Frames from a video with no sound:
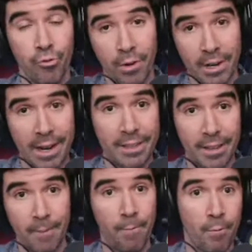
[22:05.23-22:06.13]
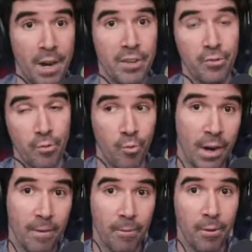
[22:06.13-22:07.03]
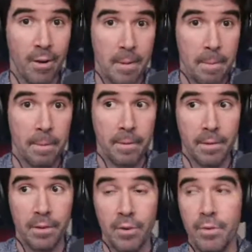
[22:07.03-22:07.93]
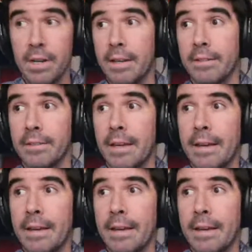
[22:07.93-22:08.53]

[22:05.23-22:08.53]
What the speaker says: and get that information whenever you need it.